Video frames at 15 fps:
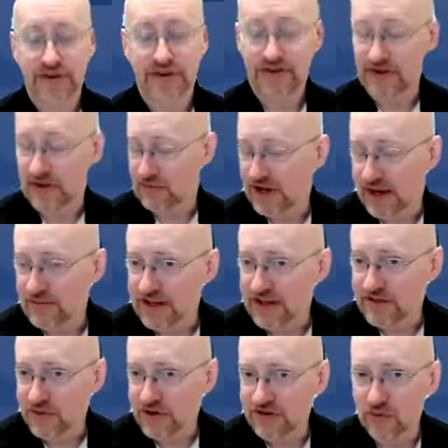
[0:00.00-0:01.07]
Sometimes
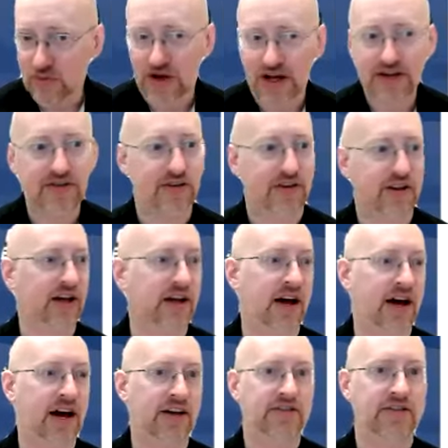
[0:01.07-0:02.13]
that's what you want.
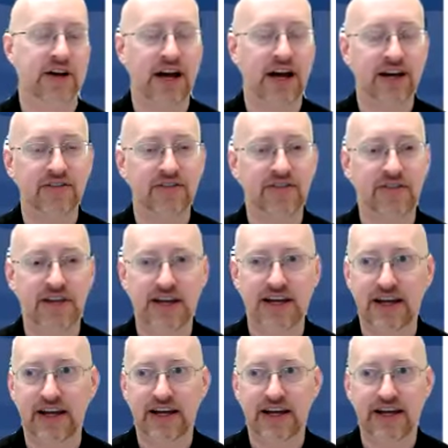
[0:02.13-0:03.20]
I could
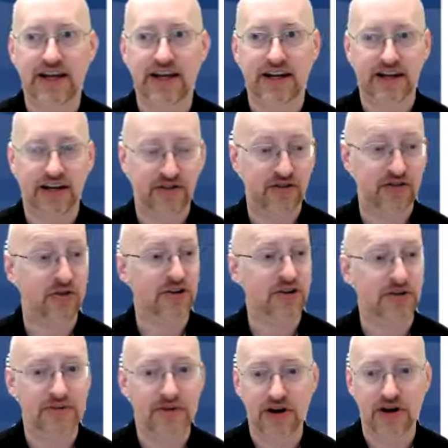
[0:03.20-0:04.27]
see an
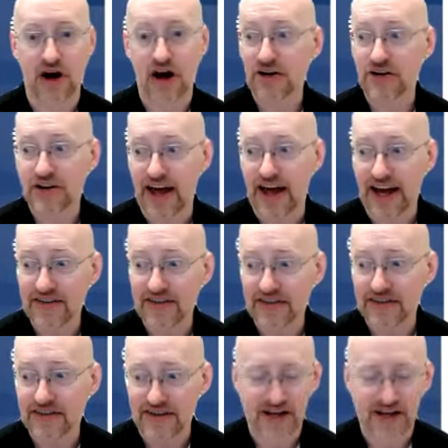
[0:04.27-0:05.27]
instructor for an art class